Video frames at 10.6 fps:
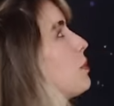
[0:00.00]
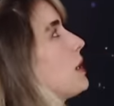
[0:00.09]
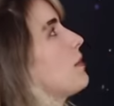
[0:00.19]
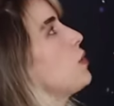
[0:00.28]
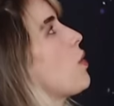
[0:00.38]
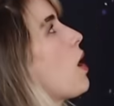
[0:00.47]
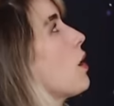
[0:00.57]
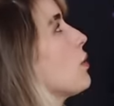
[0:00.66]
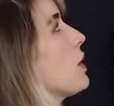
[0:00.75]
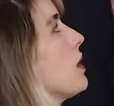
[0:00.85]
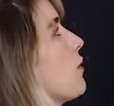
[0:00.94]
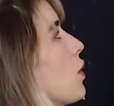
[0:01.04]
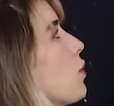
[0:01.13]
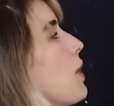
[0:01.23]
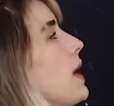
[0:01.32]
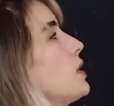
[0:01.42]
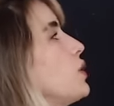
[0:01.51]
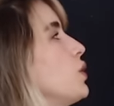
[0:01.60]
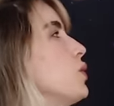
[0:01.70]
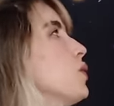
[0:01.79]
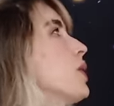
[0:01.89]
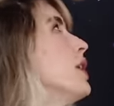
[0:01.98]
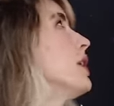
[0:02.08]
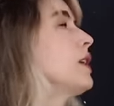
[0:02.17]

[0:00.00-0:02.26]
but if you are looking for a way to